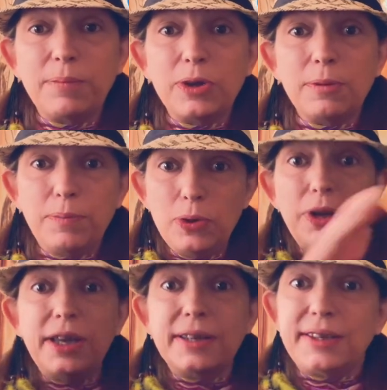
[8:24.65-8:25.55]
But the
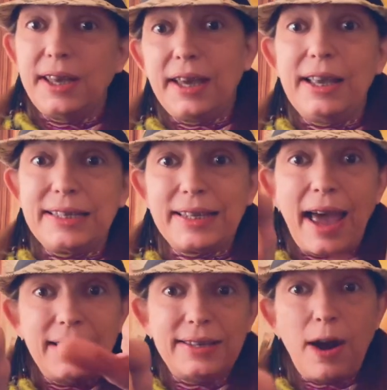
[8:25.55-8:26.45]
beauty is, like I
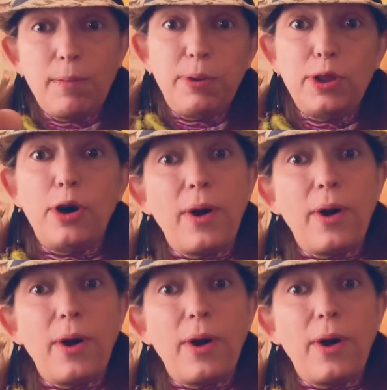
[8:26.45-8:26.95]
said, down below,